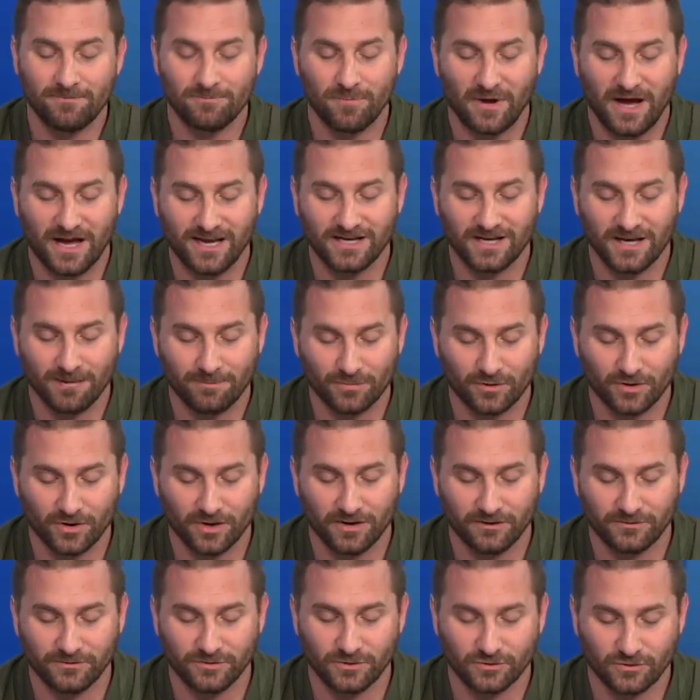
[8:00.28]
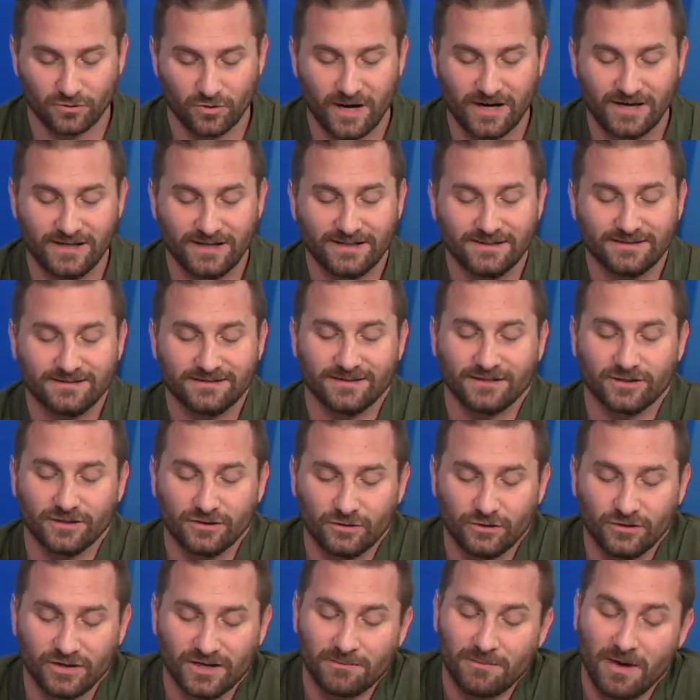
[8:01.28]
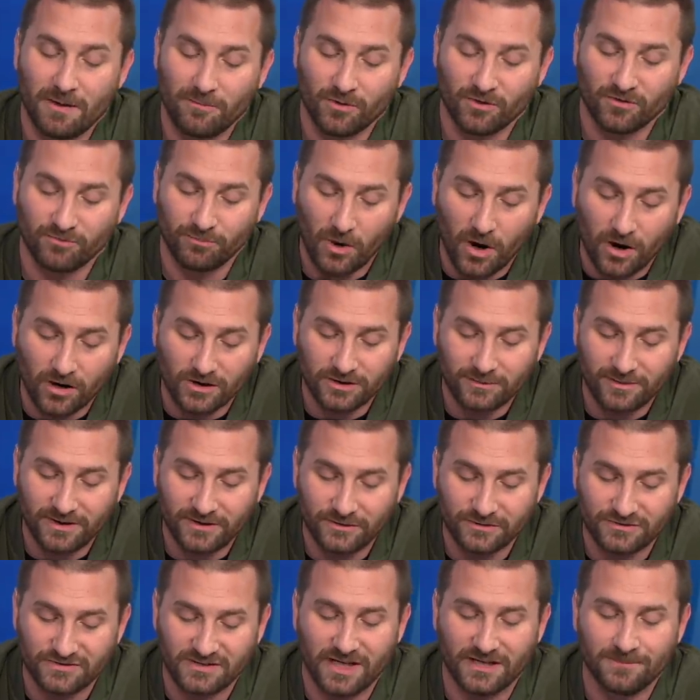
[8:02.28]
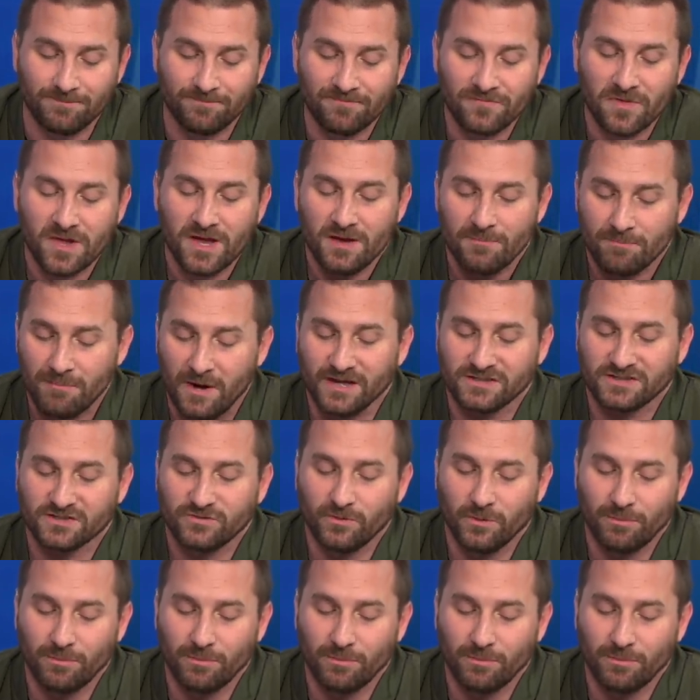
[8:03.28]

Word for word: by a number of Ukrainians, including a member of parliament who said Moskva